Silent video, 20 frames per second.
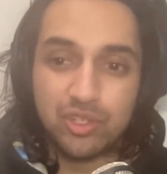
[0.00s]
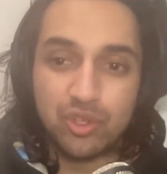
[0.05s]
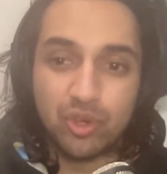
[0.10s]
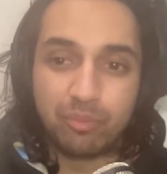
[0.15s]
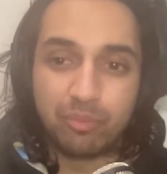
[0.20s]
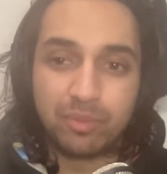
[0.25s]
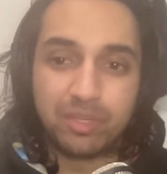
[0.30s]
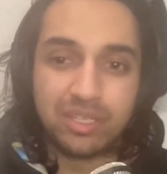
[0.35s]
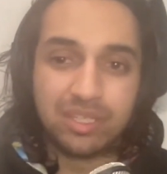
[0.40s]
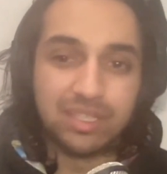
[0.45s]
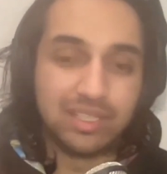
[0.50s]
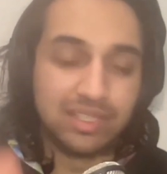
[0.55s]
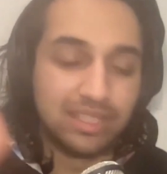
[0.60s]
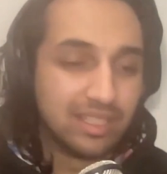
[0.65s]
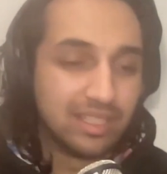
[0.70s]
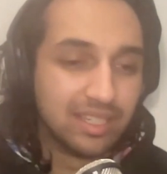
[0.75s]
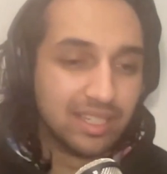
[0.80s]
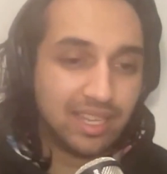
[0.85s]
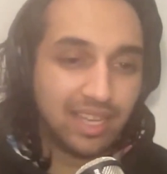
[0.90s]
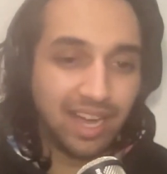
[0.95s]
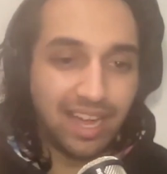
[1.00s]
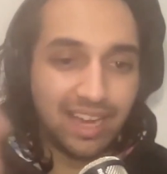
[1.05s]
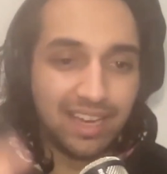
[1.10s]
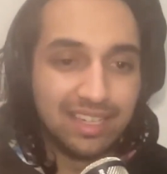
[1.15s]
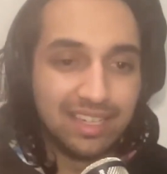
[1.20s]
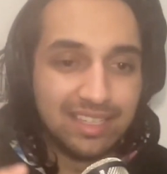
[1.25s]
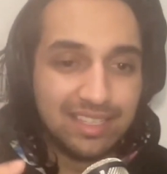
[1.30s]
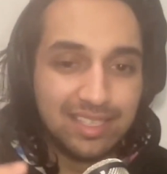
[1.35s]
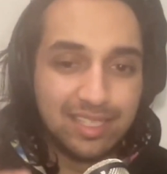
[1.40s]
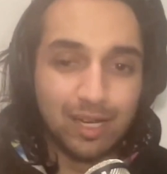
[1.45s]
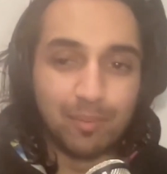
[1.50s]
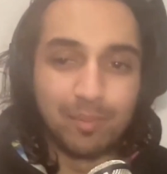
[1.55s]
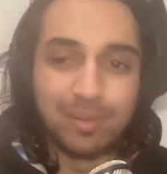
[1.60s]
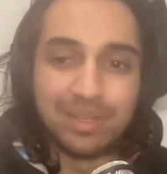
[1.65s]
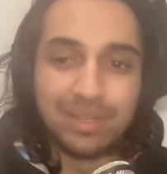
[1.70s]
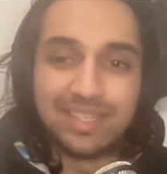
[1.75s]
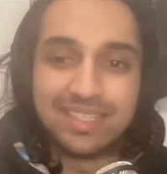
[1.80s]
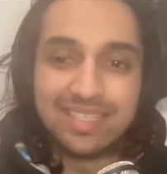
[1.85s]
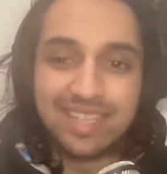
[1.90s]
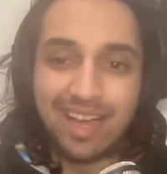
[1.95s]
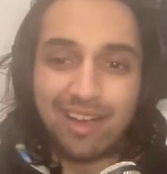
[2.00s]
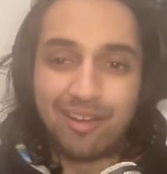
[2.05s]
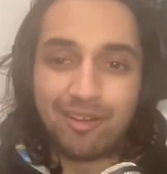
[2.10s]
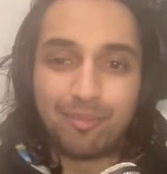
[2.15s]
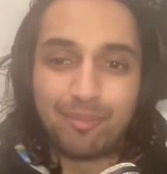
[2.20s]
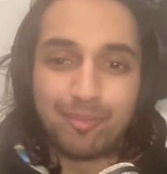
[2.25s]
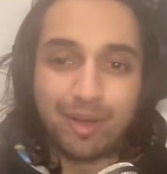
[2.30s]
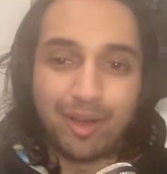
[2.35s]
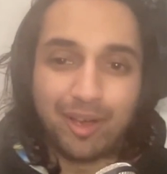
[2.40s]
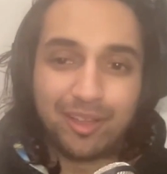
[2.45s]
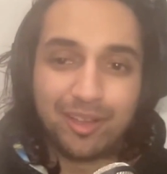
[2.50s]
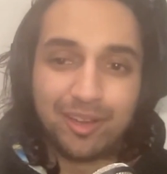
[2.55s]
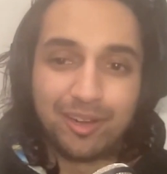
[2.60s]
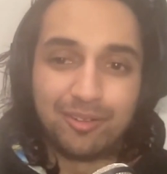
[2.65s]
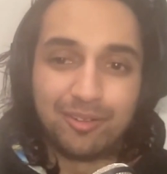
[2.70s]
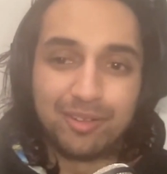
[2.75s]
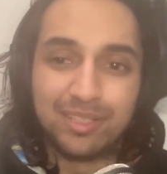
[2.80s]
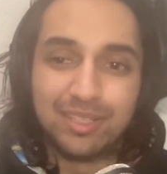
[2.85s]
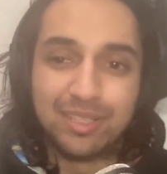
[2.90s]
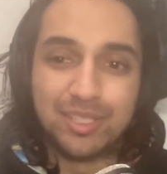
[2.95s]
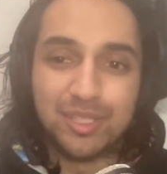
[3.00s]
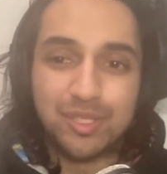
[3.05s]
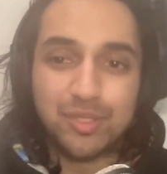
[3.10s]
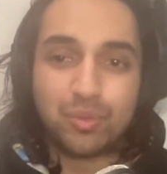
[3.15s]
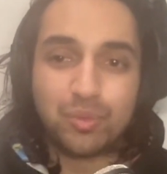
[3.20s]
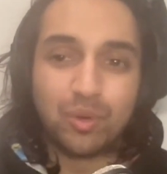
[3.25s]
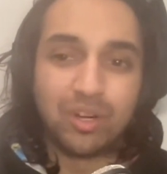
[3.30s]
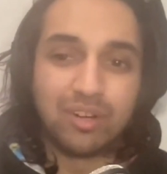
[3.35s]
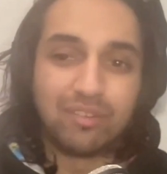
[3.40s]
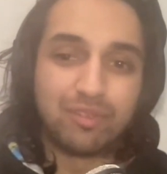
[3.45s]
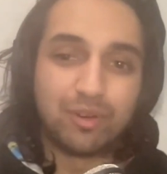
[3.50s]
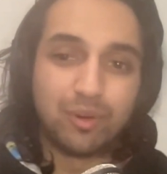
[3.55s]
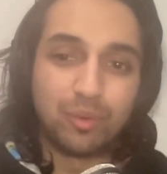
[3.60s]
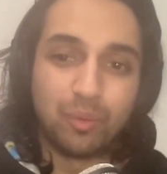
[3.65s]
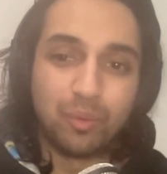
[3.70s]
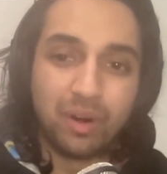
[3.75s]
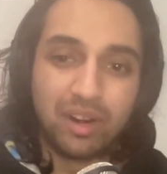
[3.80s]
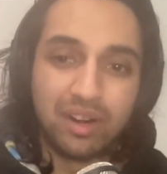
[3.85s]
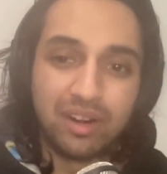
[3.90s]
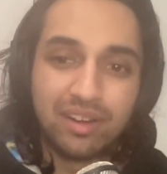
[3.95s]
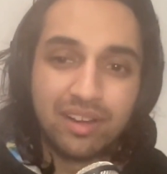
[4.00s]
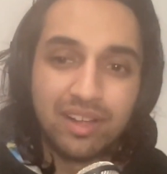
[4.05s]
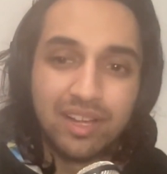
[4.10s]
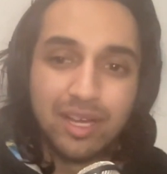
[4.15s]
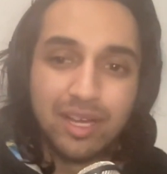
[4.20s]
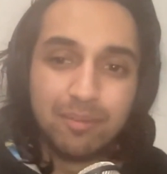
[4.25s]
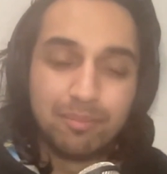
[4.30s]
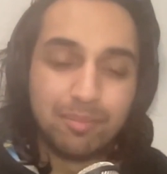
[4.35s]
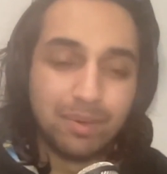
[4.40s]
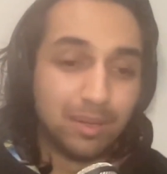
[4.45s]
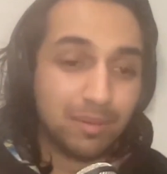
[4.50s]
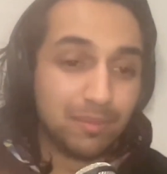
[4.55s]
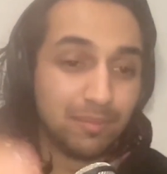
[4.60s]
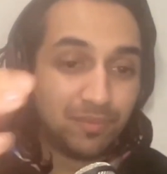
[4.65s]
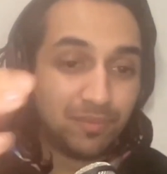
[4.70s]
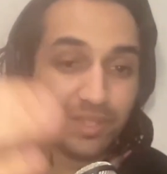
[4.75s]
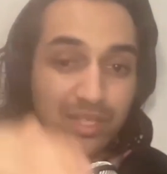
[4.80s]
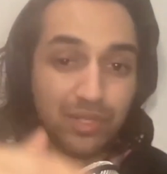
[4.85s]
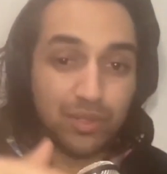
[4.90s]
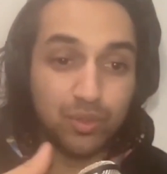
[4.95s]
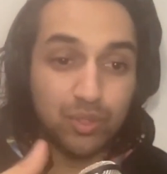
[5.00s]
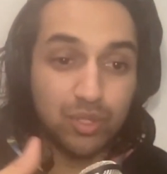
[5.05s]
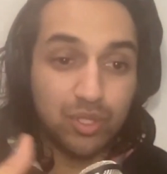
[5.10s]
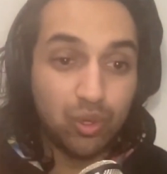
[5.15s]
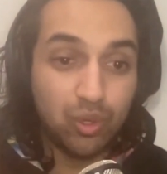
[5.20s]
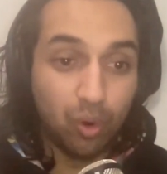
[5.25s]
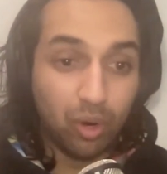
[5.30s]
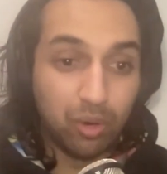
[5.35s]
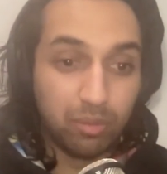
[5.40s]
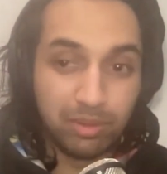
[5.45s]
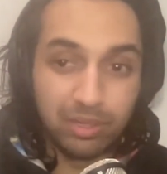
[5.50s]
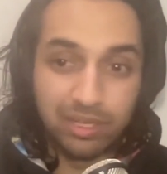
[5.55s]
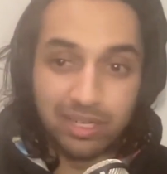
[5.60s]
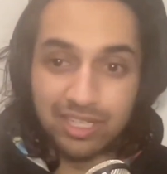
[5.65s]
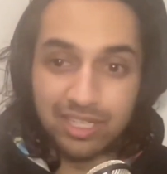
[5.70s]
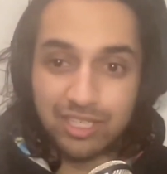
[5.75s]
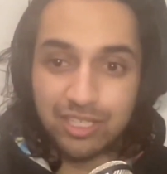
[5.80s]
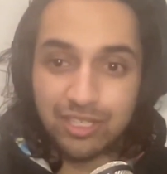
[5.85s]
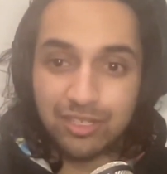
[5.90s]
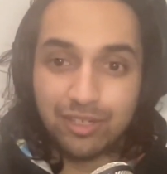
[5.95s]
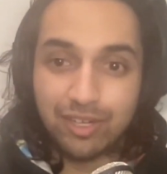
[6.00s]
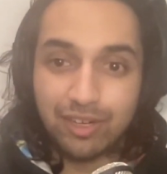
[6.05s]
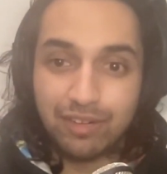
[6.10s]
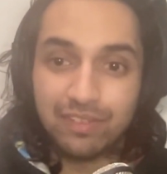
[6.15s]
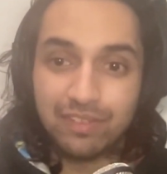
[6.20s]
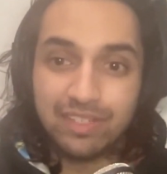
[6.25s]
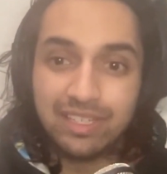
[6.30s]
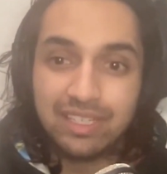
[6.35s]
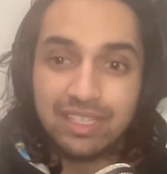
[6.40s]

So I'm gonna kind of dumb it down. I'm not gonna read this word for word, but this was your prediction, Griffin,